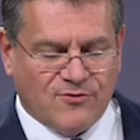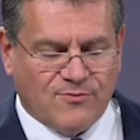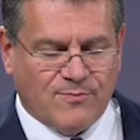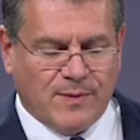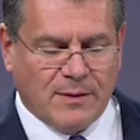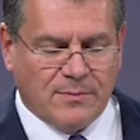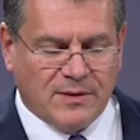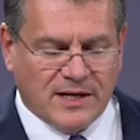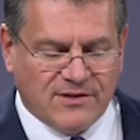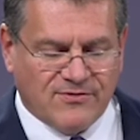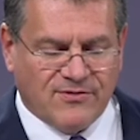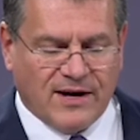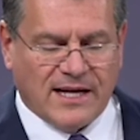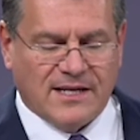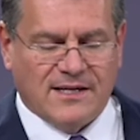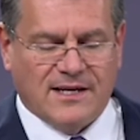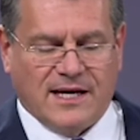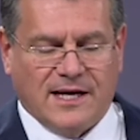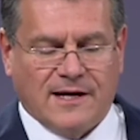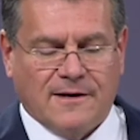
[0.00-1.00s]
of public
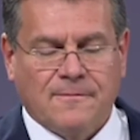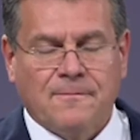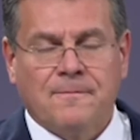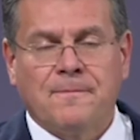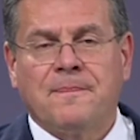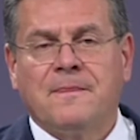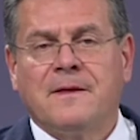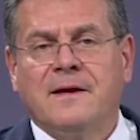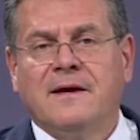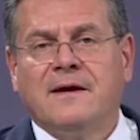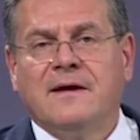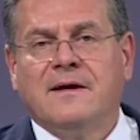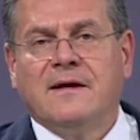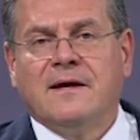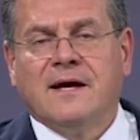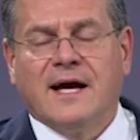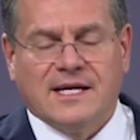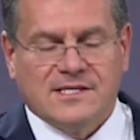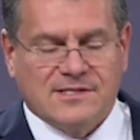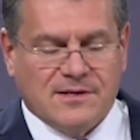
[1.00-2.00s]
funding.
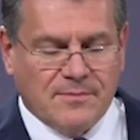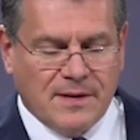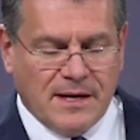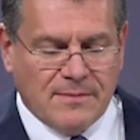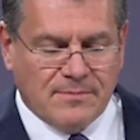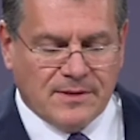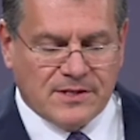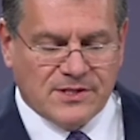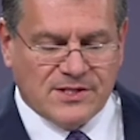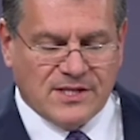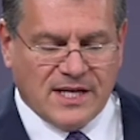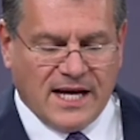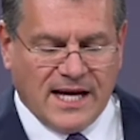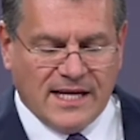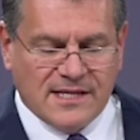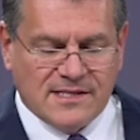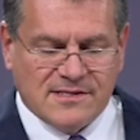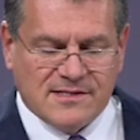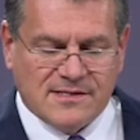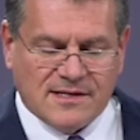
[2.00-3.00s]
As the Member
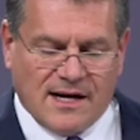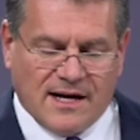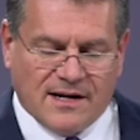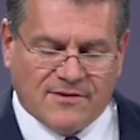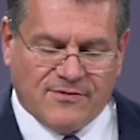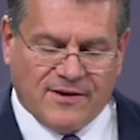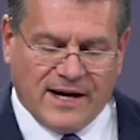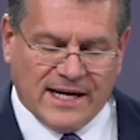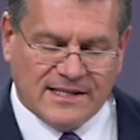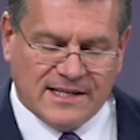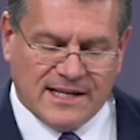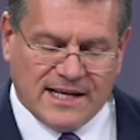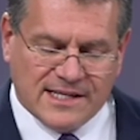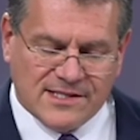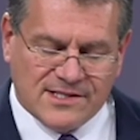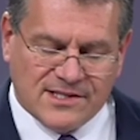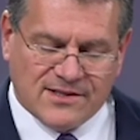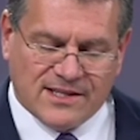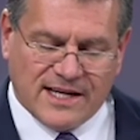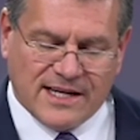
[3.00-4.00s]
States are
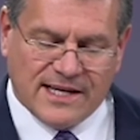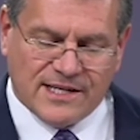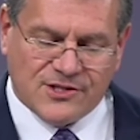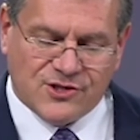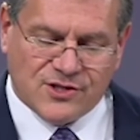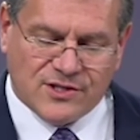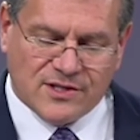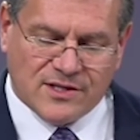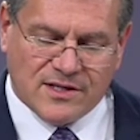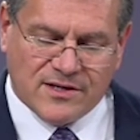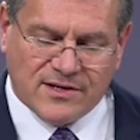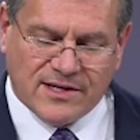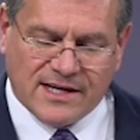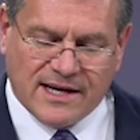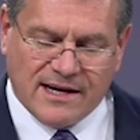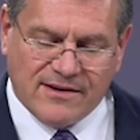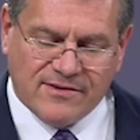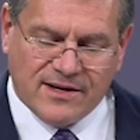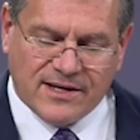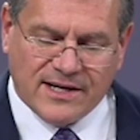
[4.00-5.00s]
finalizing their national
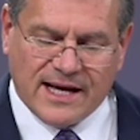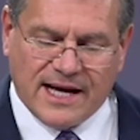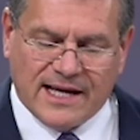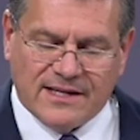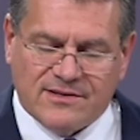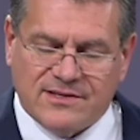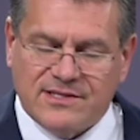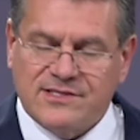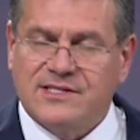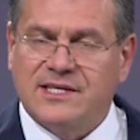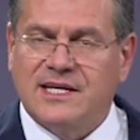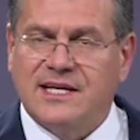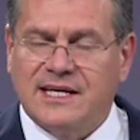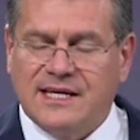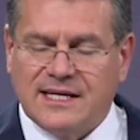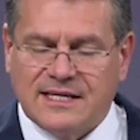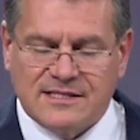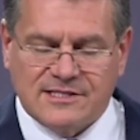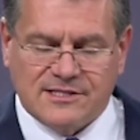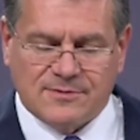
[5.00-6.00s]
recovery and
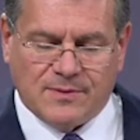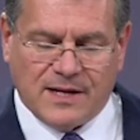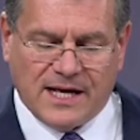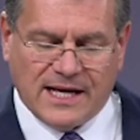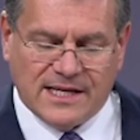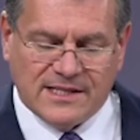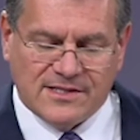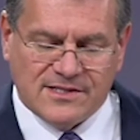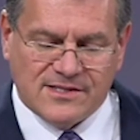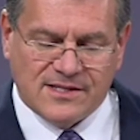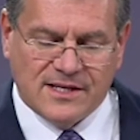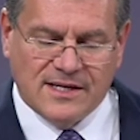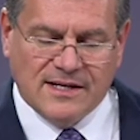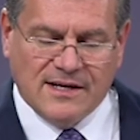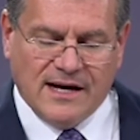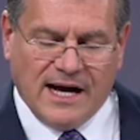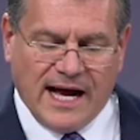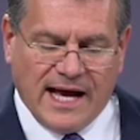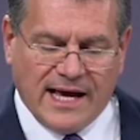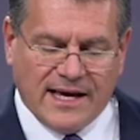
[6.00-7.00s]
resilience plans,
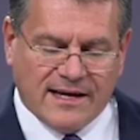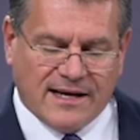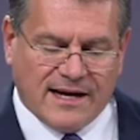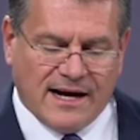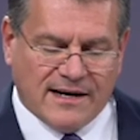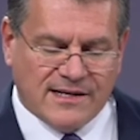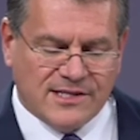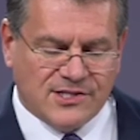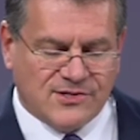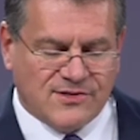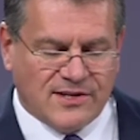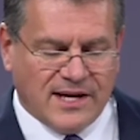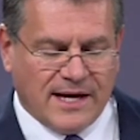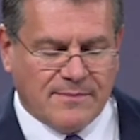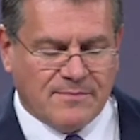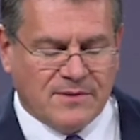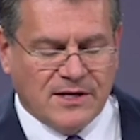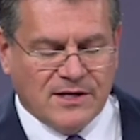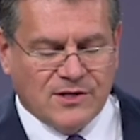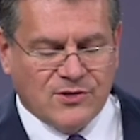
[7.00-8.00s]
I encourage
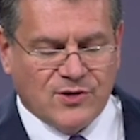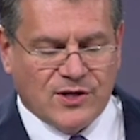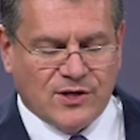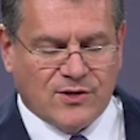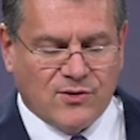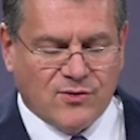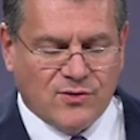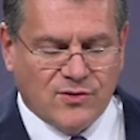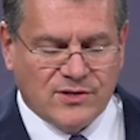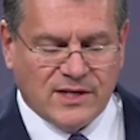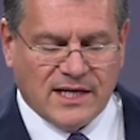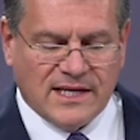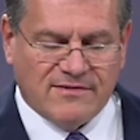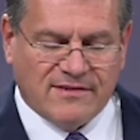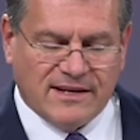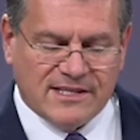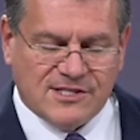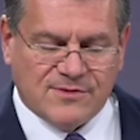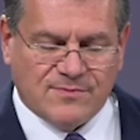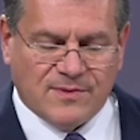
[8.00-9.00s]
them to include
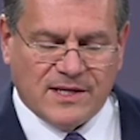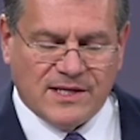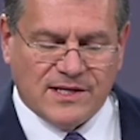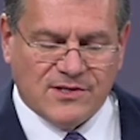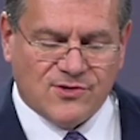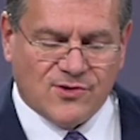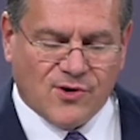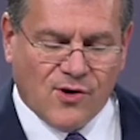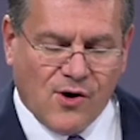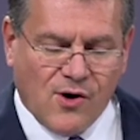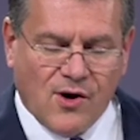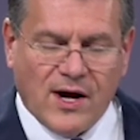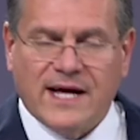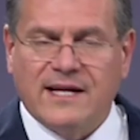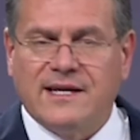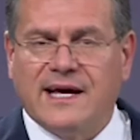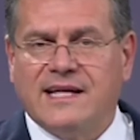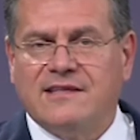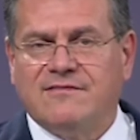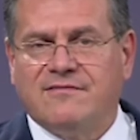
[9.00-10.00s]
investment in raw
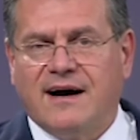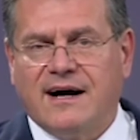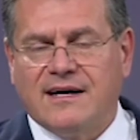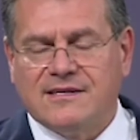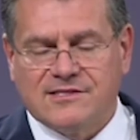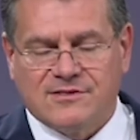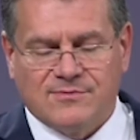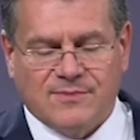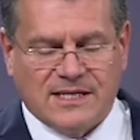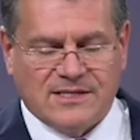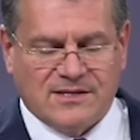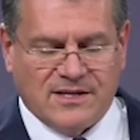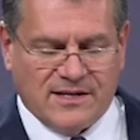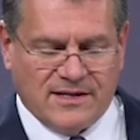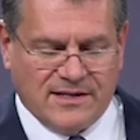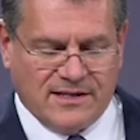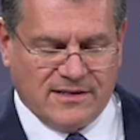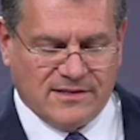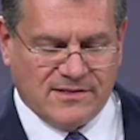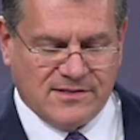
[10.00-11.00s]
and advanced
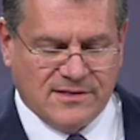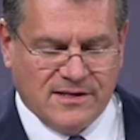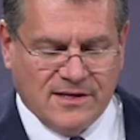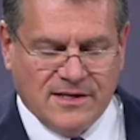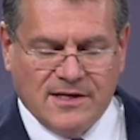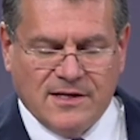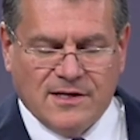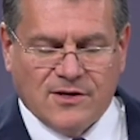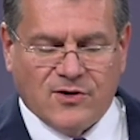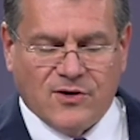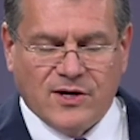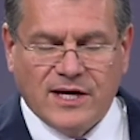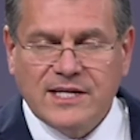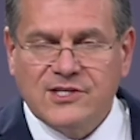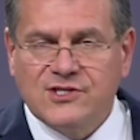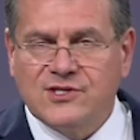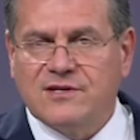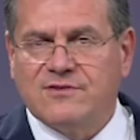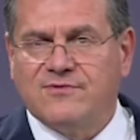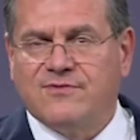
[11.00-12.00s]
materials.
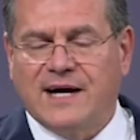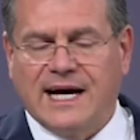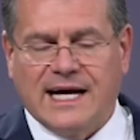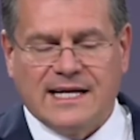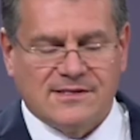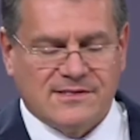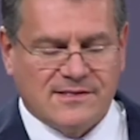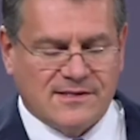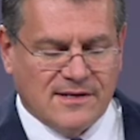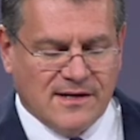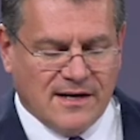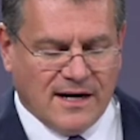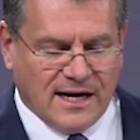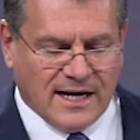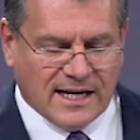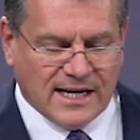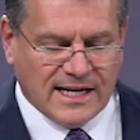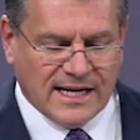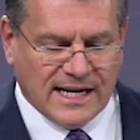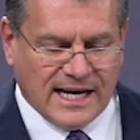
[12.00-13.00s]
Cohesion funds
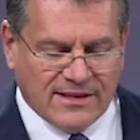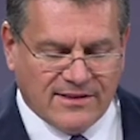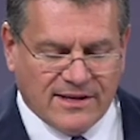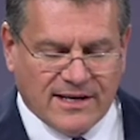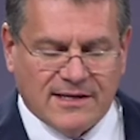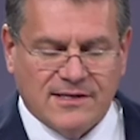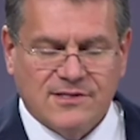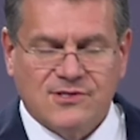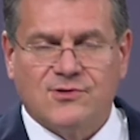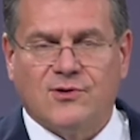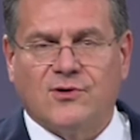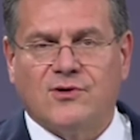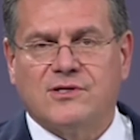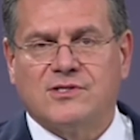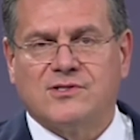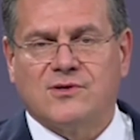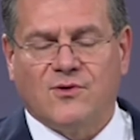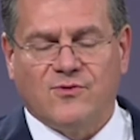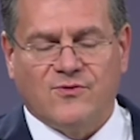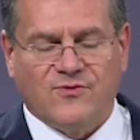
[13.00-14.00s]
are another
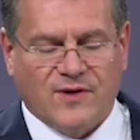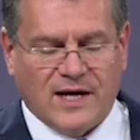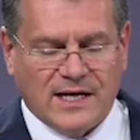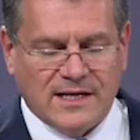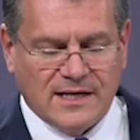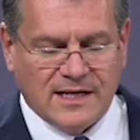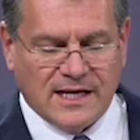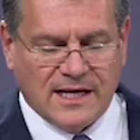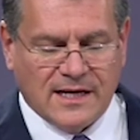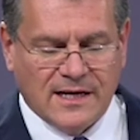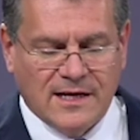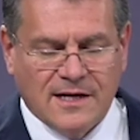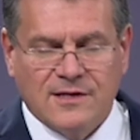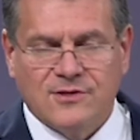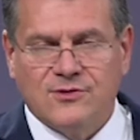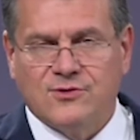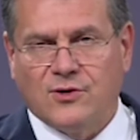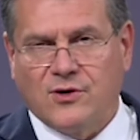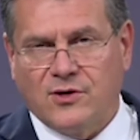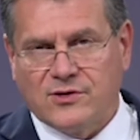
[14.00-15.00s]
source of funding
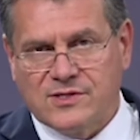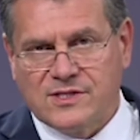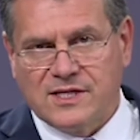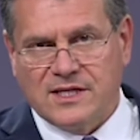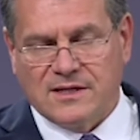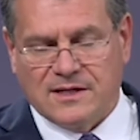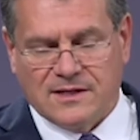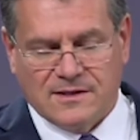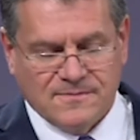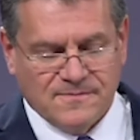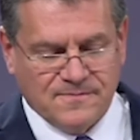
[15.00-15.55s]
to consider.